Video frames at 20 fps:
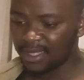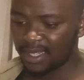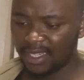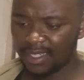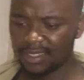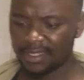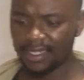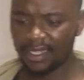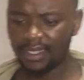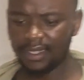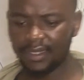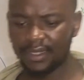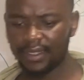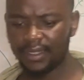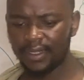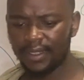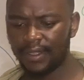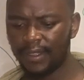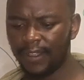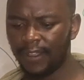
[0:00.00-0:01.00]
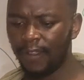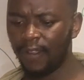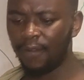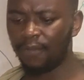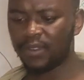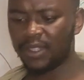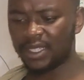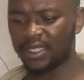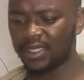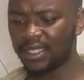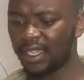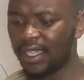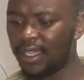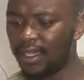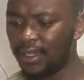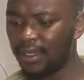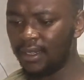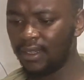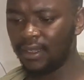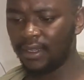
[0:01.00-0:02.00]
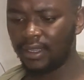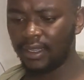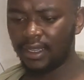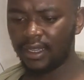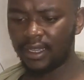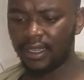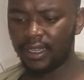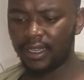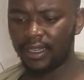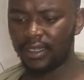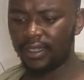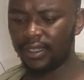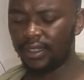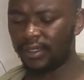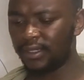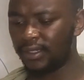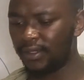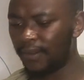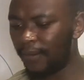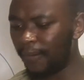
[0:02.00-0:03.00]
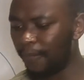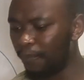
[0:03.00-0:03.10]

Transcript: center of the circle, and